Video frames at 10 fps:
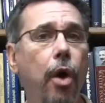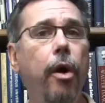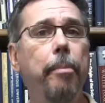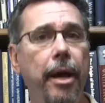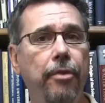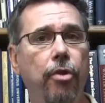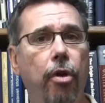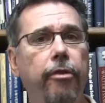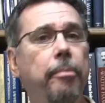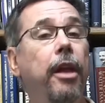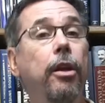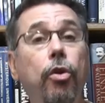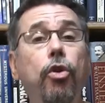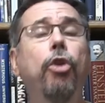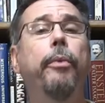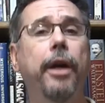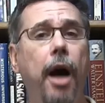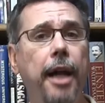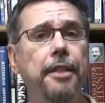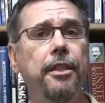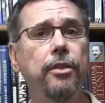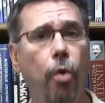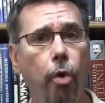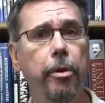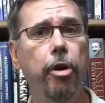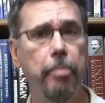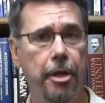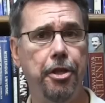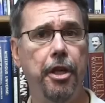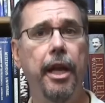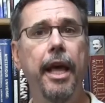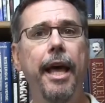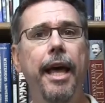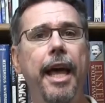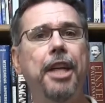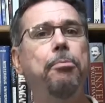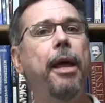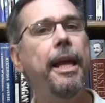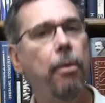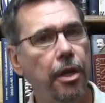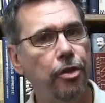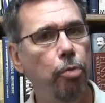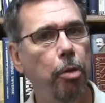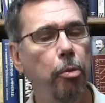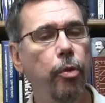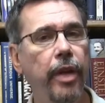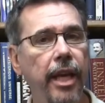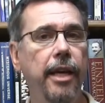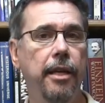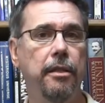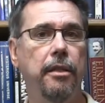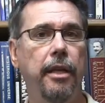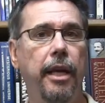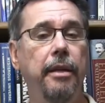Noah Petro from the Lunar Reconnaissance Orbiter mission explaining what a supermoon is.